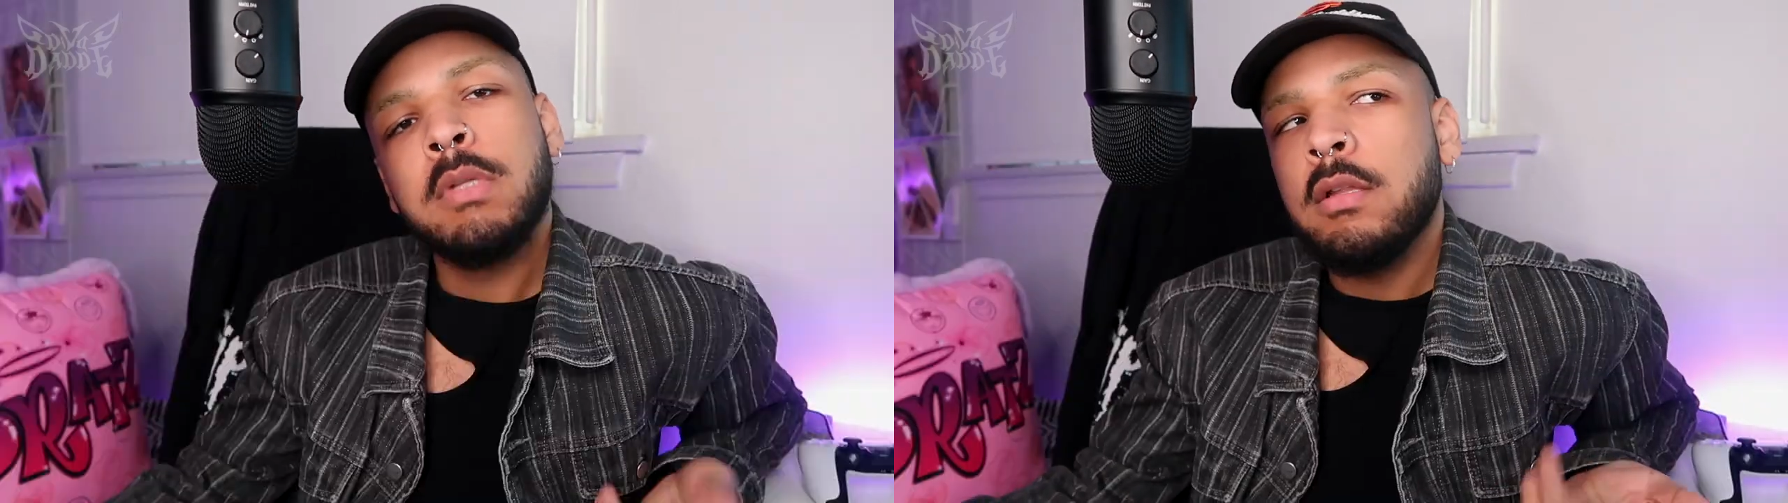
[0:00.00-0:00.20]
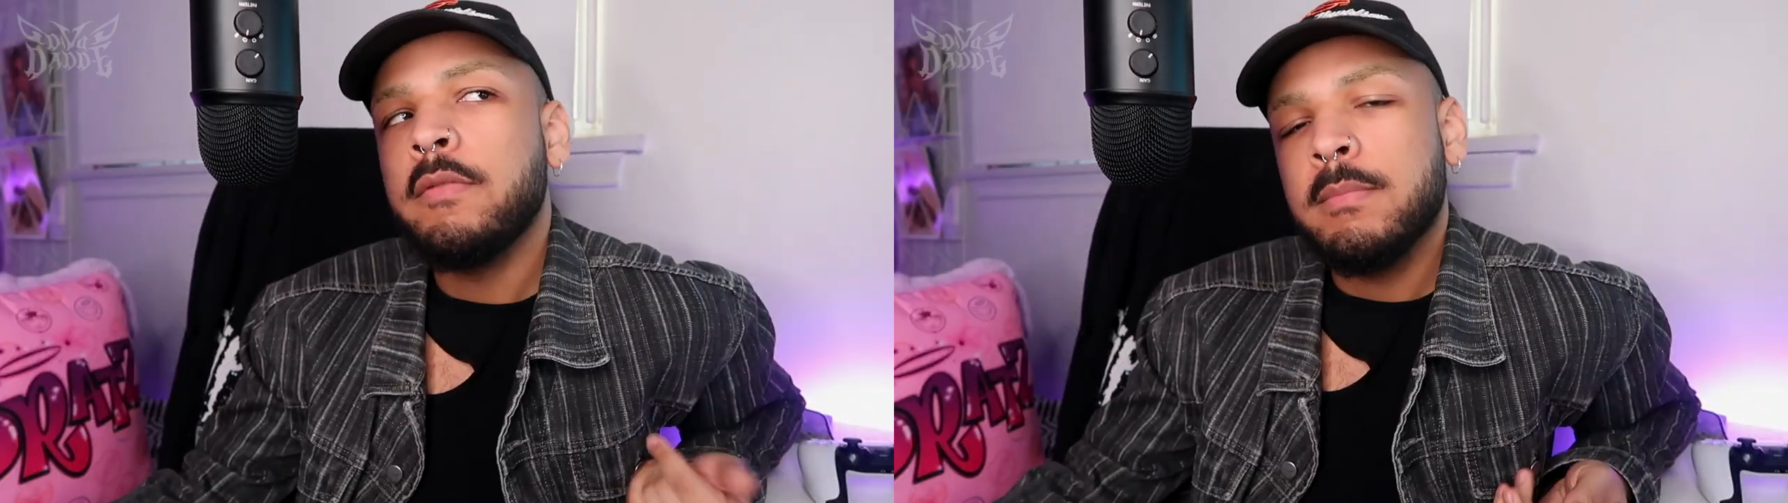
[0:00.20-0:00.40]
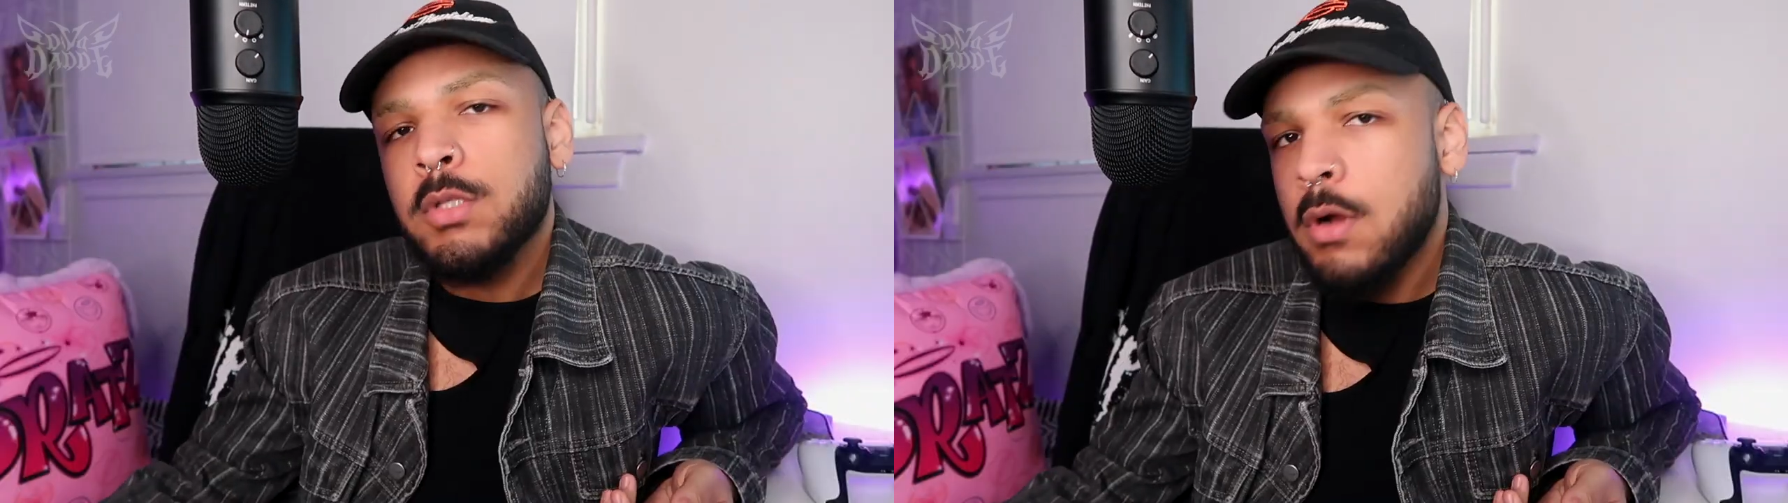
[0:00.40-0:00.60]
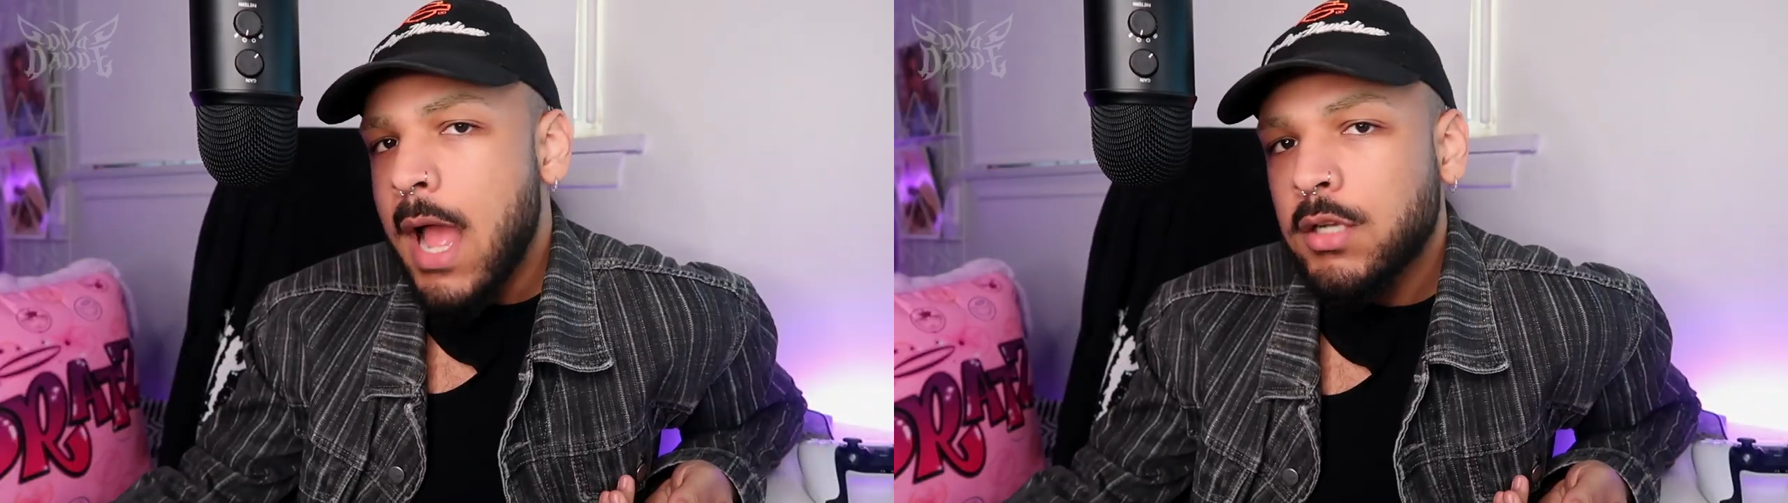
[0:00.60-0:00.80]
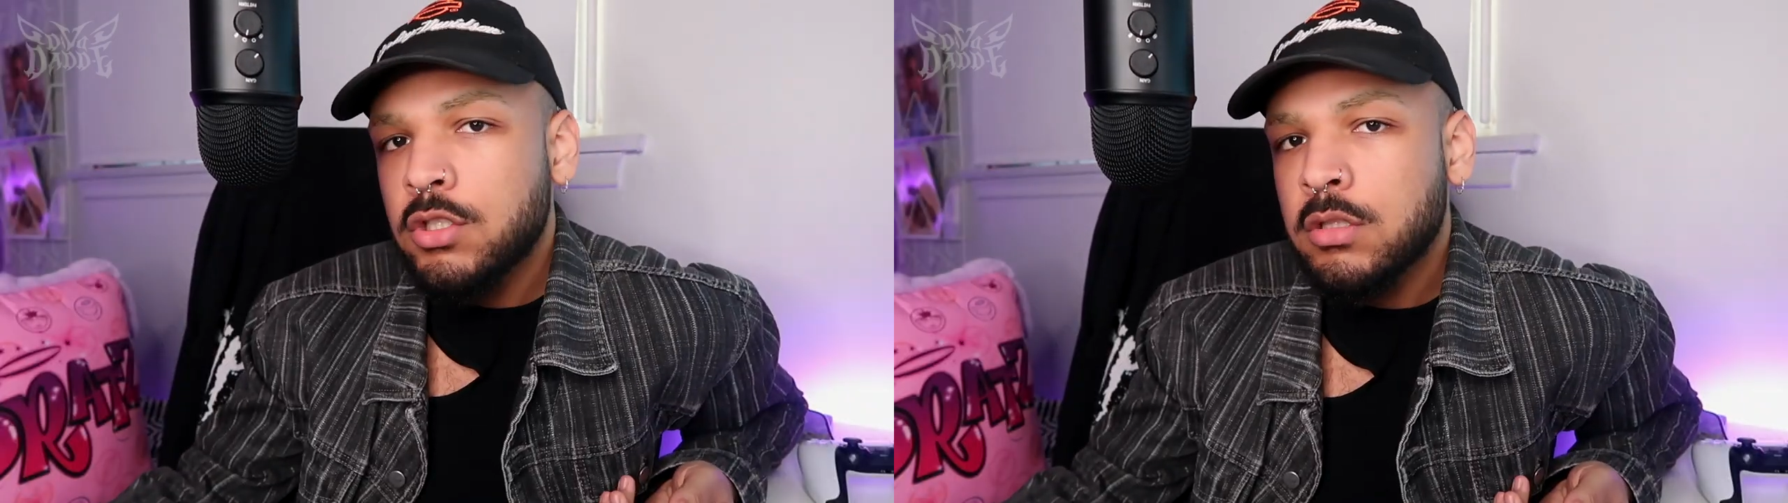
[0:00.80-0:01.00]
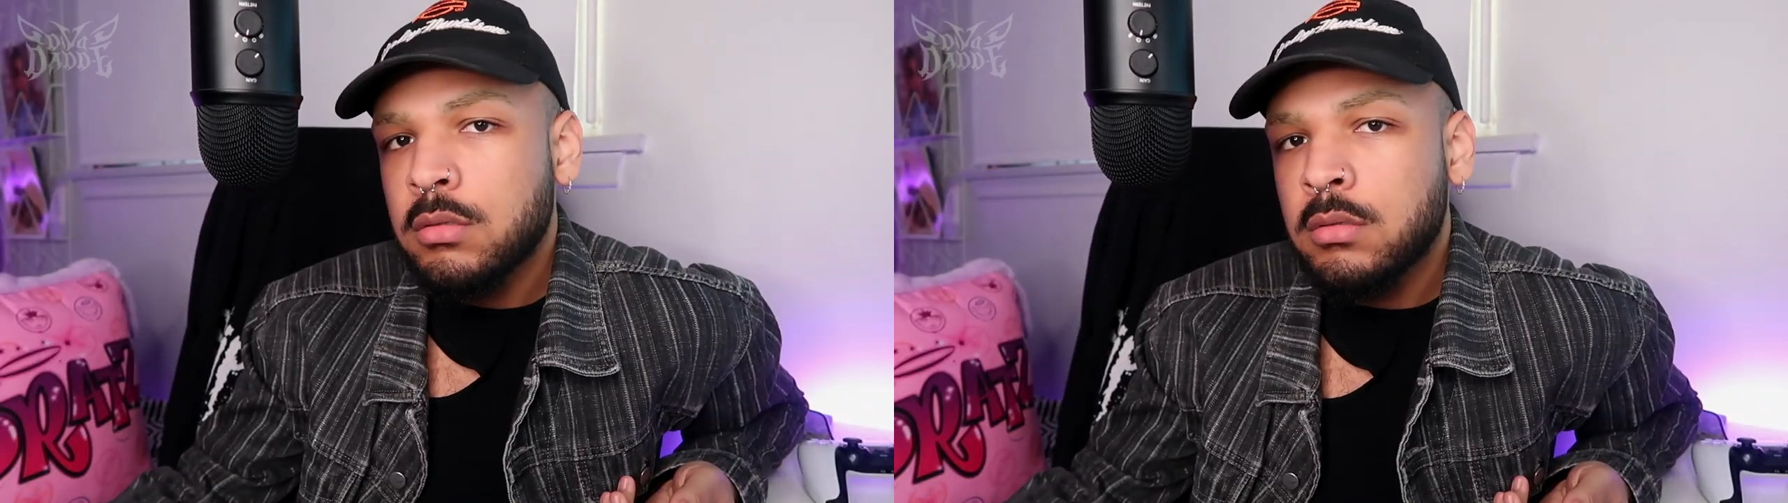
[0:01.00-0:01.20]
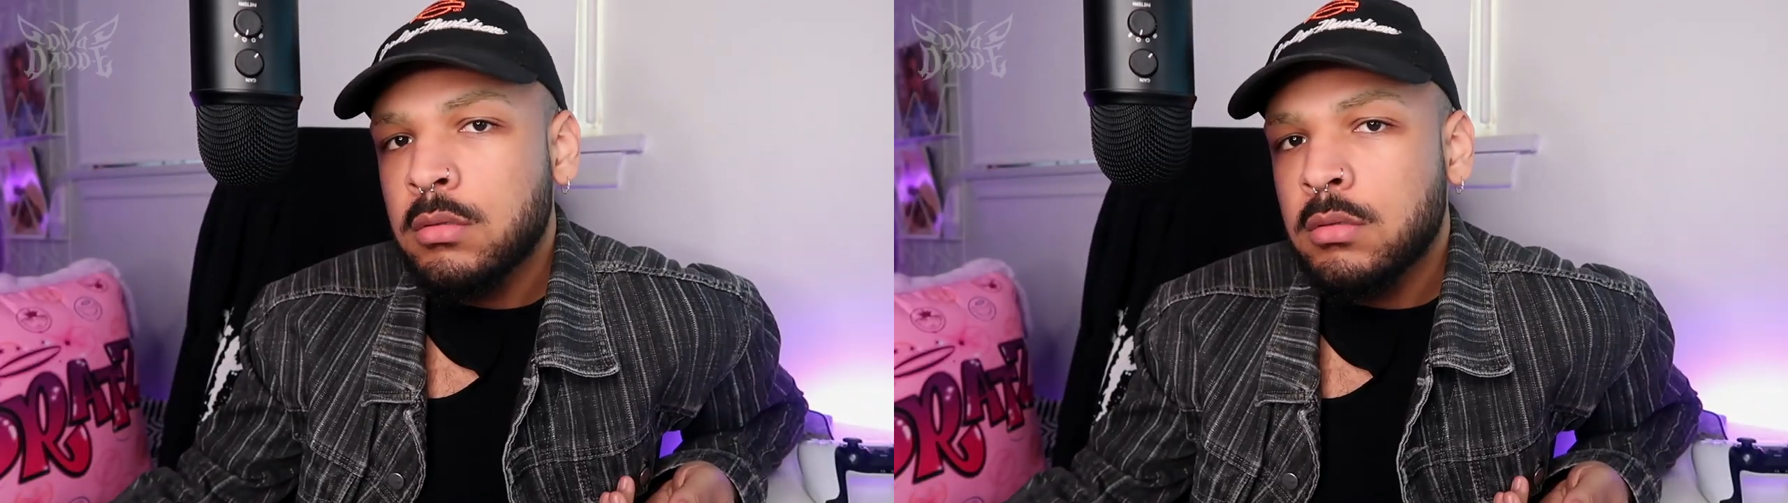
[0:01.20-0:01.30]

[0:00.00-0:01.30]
literally from scratch